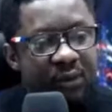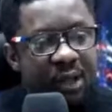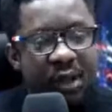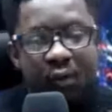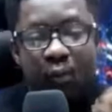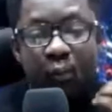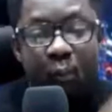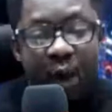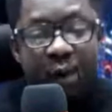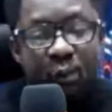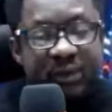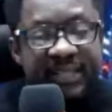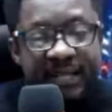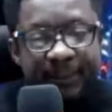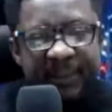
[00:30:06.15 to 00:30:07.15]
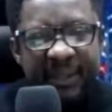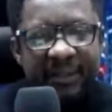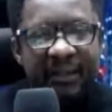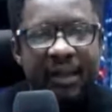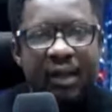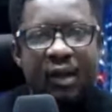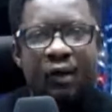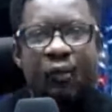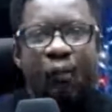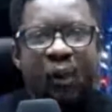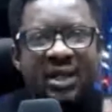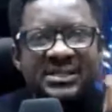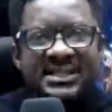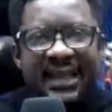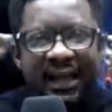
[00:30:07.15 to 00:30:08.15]
What will it be? What's
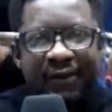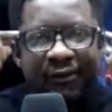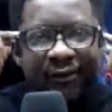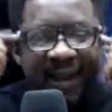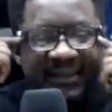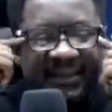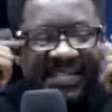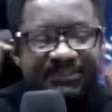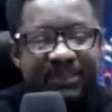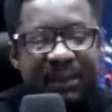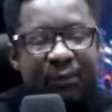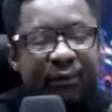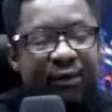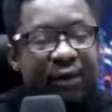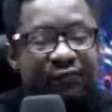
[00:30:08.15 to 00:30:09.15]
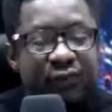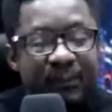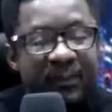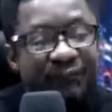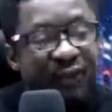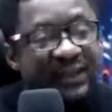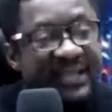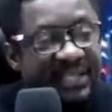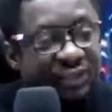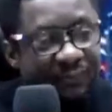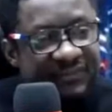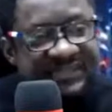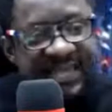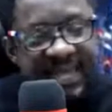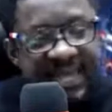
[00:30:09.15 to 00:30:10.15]
their greatest memory of you before the age of
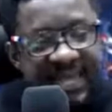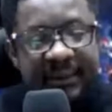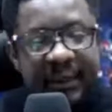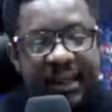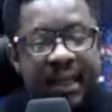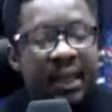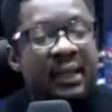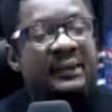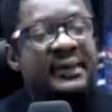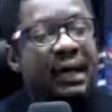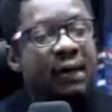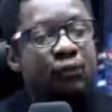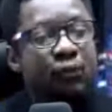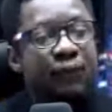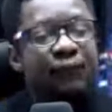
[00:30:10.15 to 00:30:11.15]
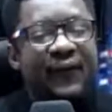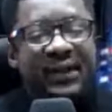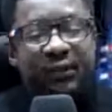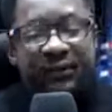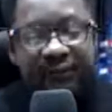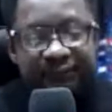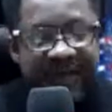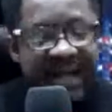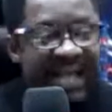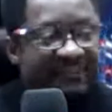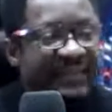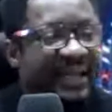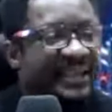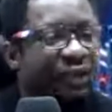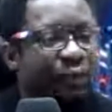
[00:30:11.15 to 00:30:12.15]
10? Now, look for another 5 that
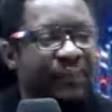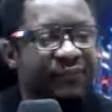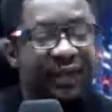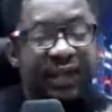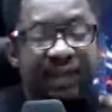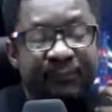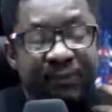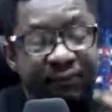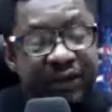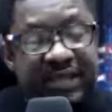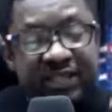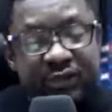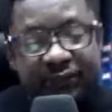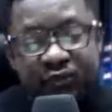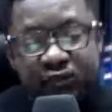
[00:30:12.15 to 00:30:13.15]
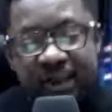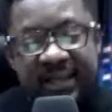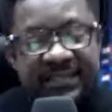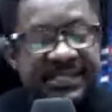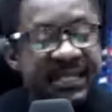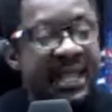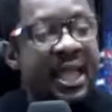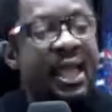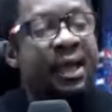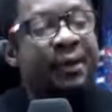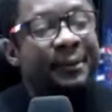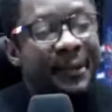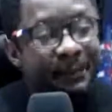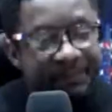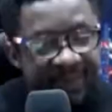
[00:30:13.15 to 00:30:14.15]
knew you before the age of 20.
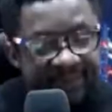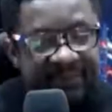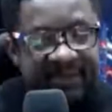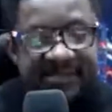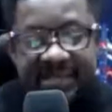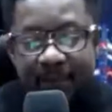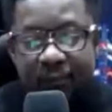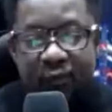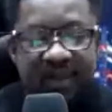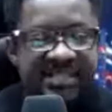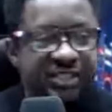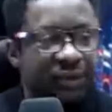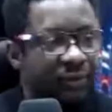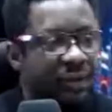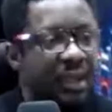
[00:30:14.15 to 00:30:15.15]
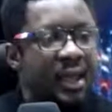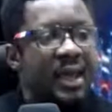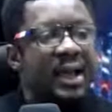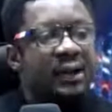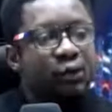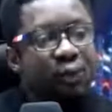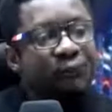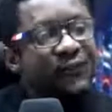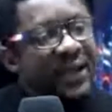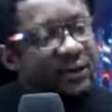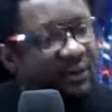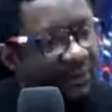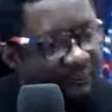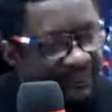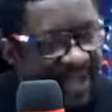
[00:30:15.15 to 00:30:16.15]
Repeat the same question. Look for another
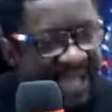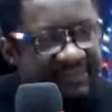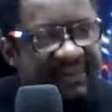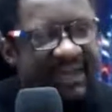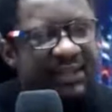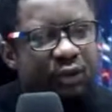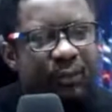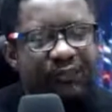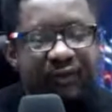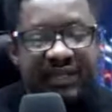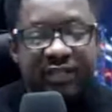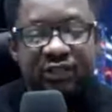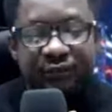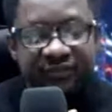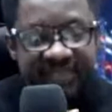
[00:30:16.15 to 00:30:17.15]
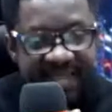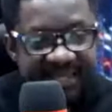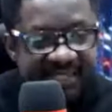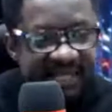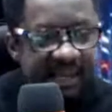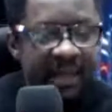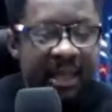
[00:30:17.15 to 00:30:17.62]
5 that knew you before the age of 30.